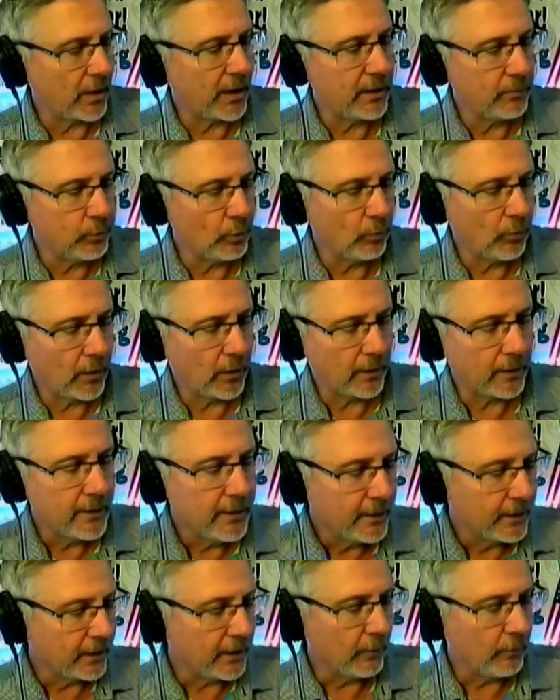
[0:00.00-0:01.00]
pull water,
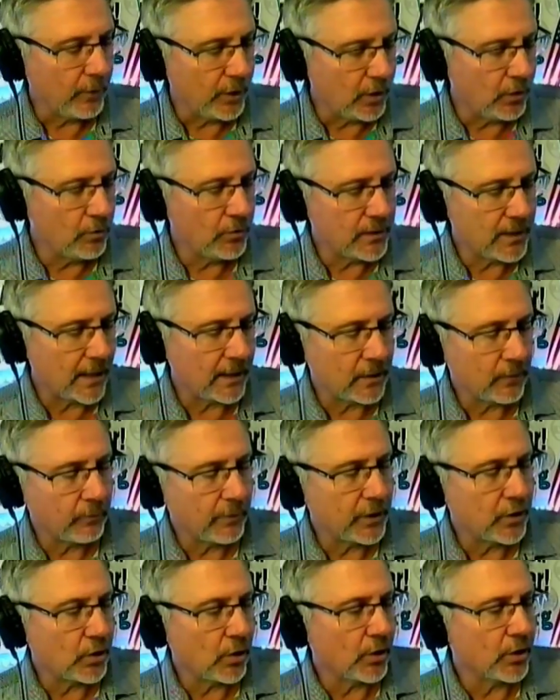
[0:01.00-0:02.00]
can we use that to
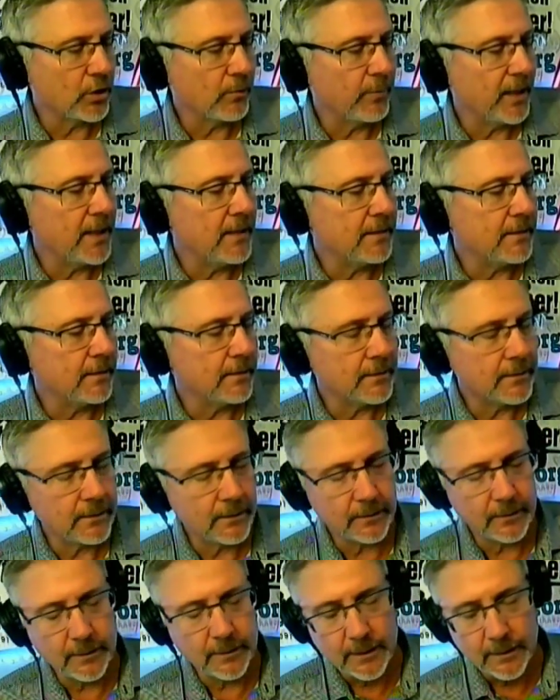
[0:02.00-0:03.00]
recharge our basins?
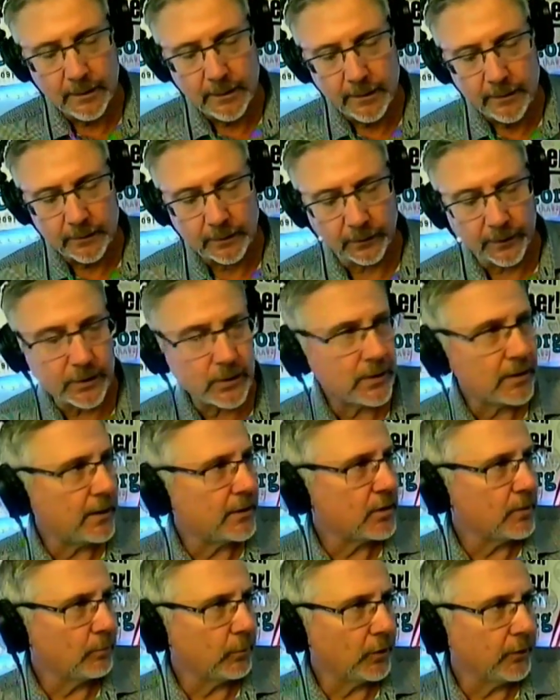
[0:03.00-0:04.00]
And the
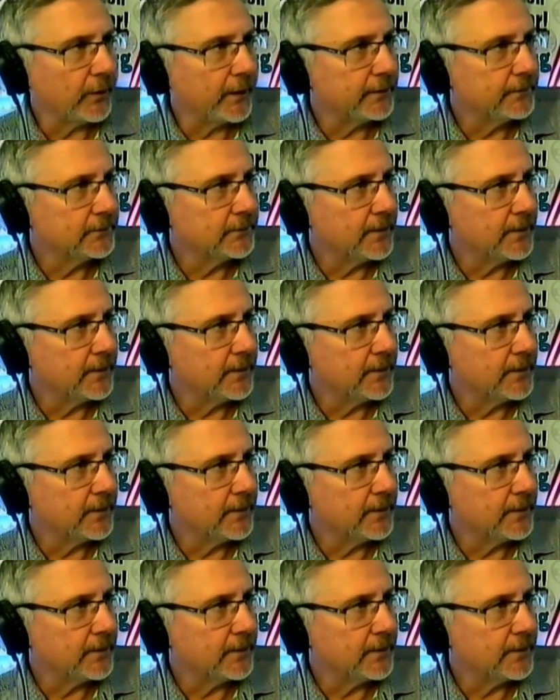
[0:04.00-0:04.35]
legislature blew it.